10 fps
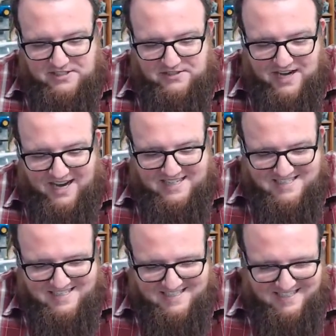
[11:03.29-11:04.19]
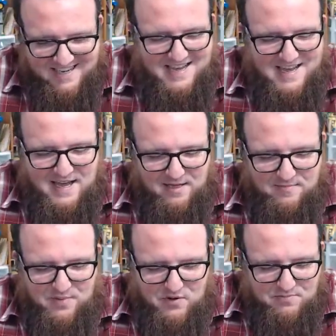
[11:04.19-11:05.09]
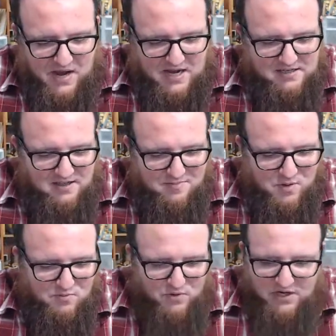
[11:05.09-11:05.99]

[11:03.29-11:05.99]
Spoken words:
to you guys. The Boone bot, the Boone